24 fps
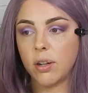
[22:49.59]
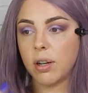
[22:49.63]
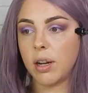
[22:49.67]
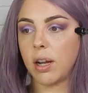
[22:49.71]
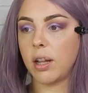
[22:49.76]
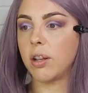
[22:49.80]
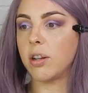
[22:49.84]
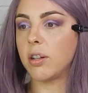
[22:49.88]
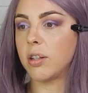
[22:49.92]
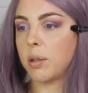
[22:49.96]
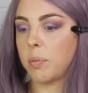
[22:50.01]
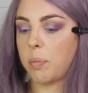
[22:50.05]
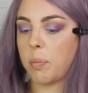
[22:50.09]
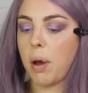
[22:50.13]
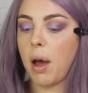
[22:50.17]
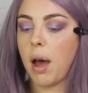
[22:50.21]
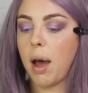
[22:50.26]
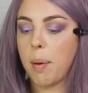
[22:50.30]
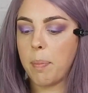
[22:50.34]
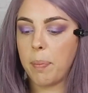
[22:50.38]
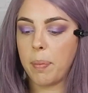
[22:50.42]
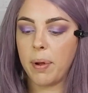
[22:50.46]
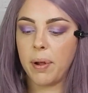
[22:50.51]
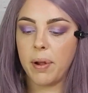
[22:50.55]
color to
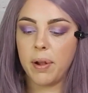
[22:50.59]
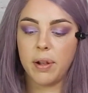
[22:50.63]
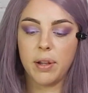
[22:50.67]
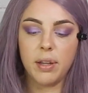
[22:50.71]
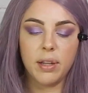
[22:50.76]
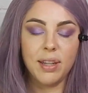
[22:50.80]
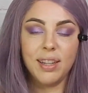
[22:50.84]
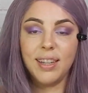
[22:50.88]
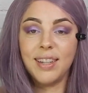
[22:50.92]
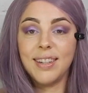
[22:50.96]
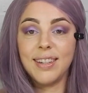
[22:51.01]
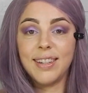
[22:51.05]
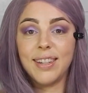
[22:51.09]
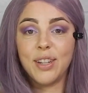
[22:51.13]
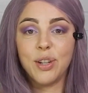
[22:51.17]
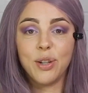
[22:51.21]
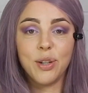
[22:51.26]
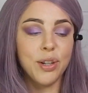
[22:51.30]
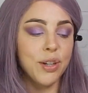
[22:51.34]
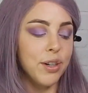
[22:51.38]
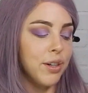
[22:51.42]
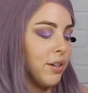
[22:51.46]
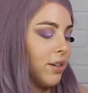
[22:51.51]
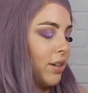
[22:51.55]
pop.
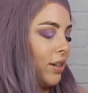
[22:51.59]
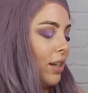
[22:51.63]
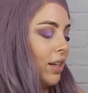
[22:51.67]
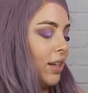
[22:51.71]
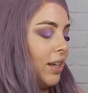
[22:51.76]
Interior.